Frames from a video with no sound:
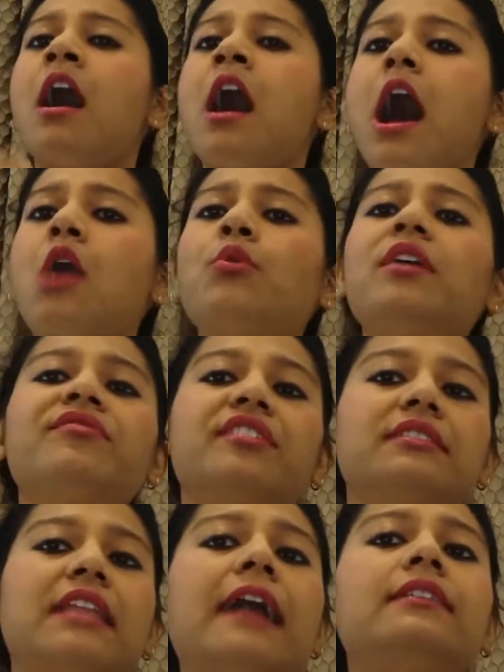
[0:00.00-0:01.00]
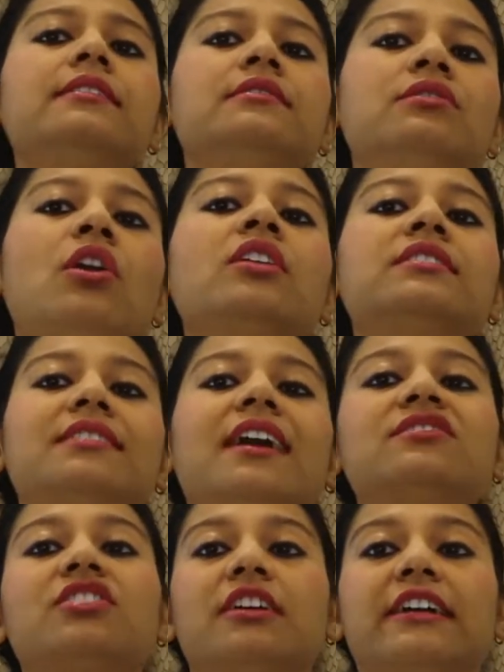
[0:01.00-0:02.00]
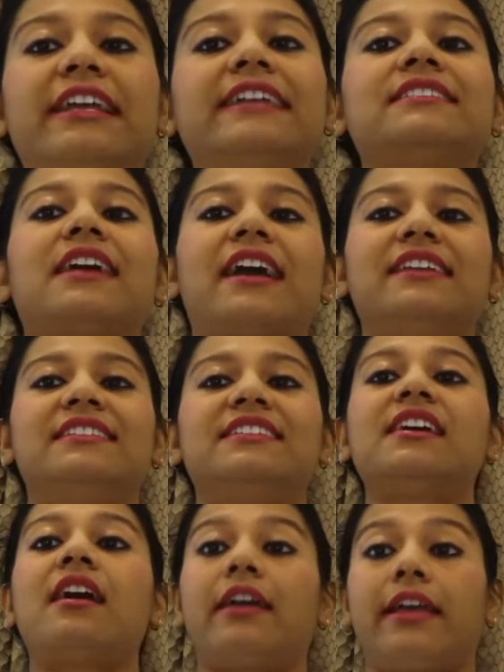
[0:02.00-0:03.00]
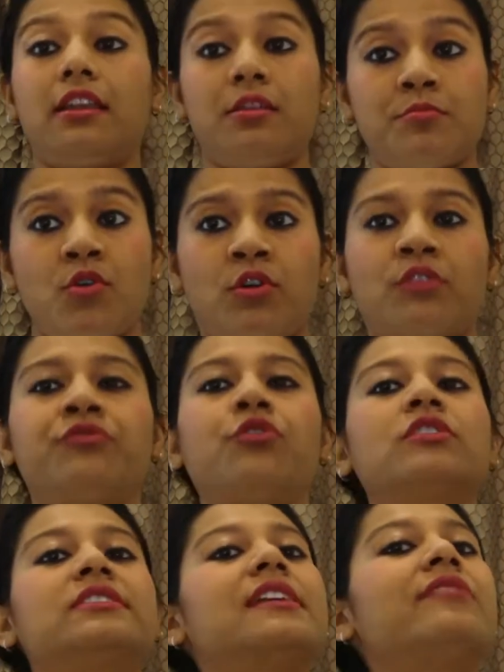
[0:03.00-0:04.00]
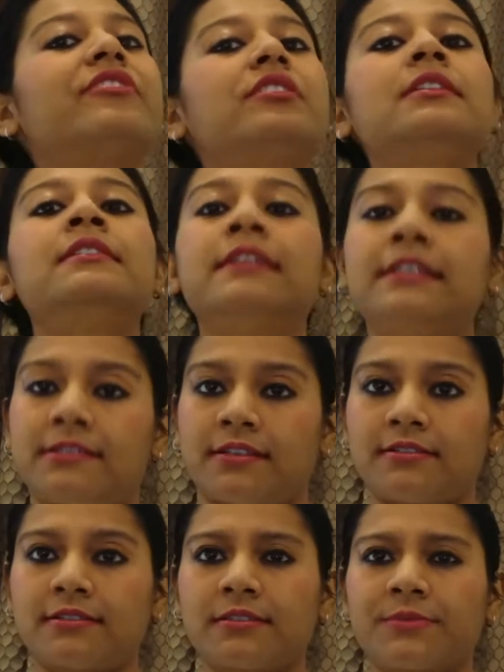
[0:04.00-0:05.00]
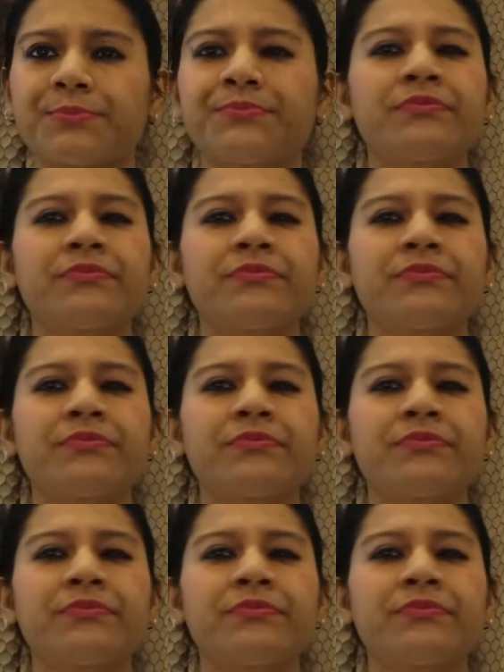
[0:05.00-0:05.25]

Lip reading: However, that is not such a great idea anymore for several reasons.